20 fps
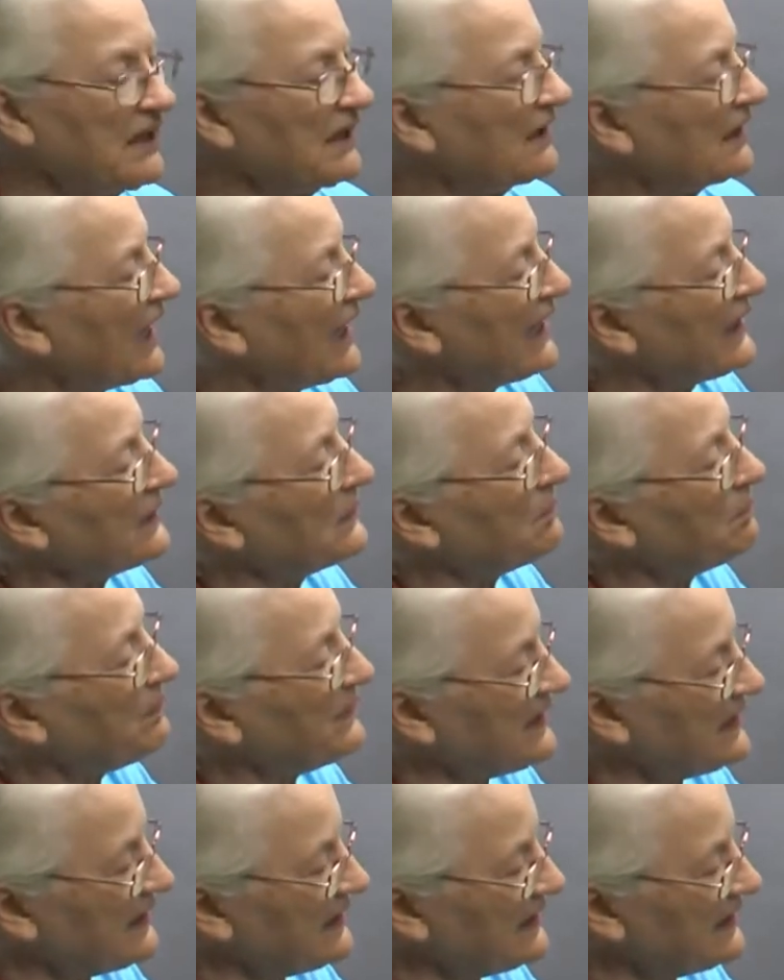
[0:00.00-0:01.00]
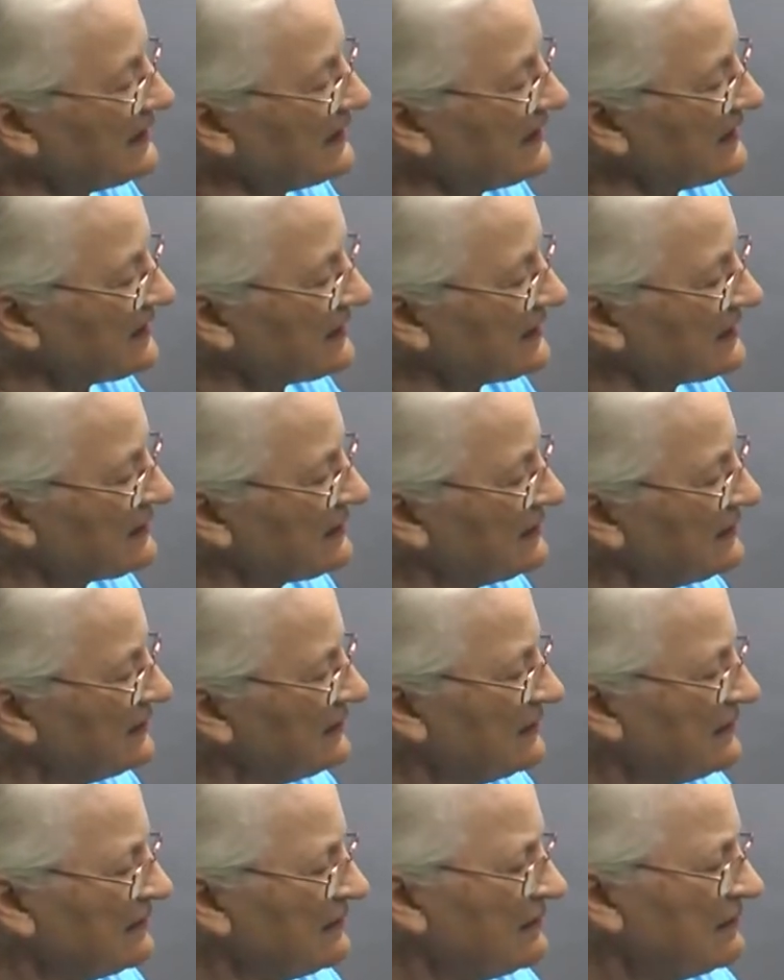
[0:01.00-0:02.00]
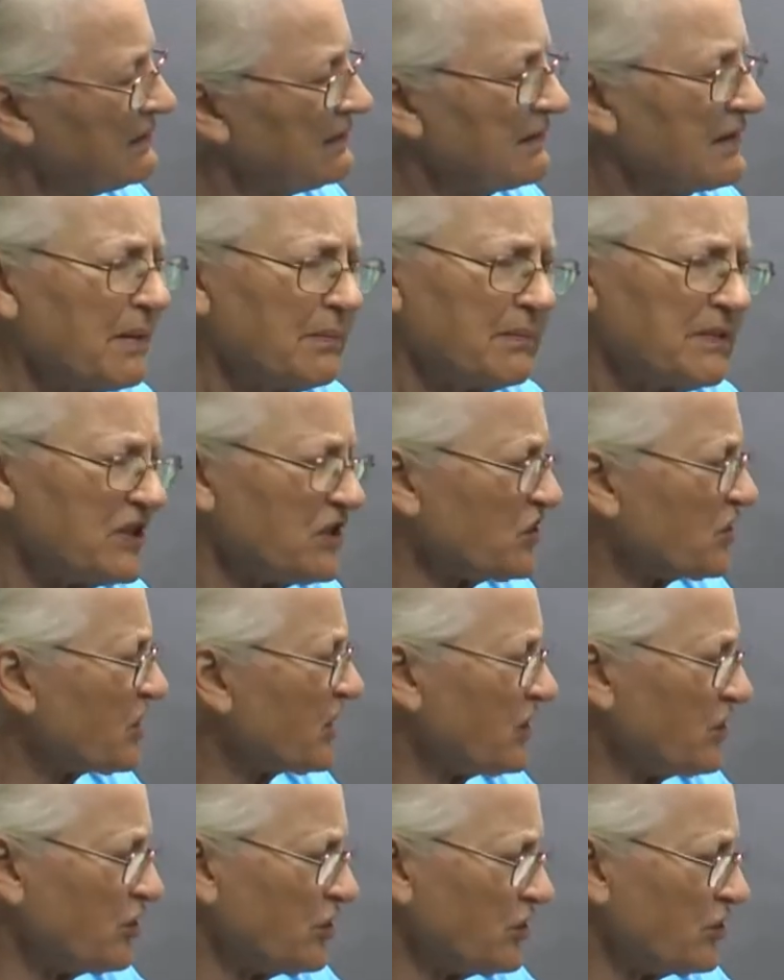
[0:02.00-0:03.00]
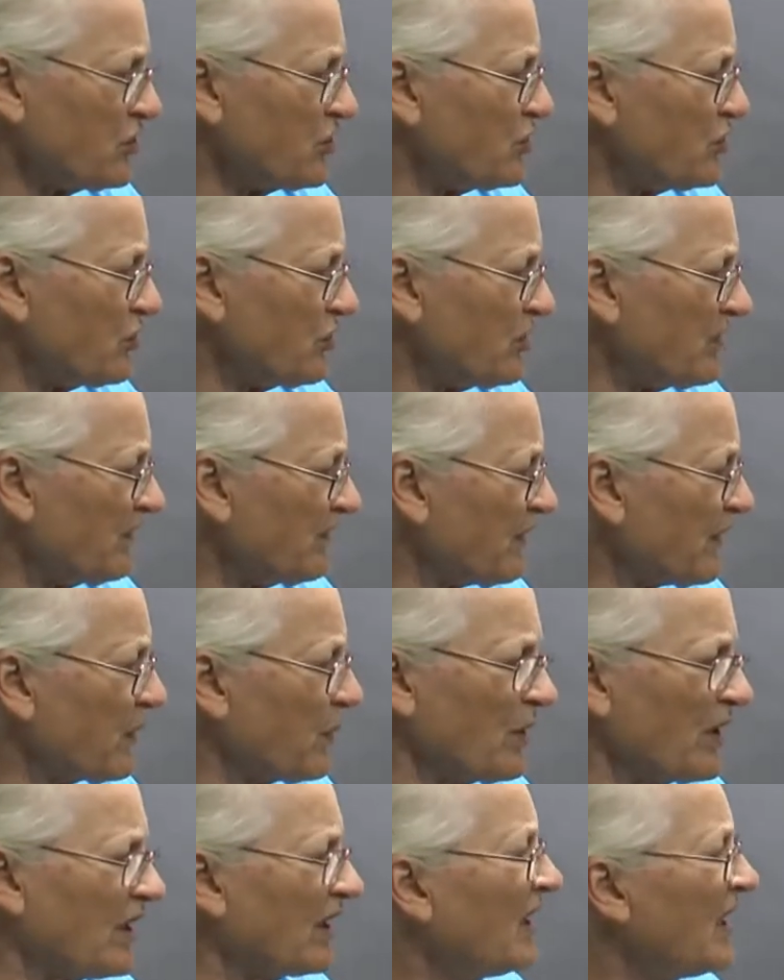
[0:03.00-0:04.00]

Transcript: like bees. That means she couldn't do it very well.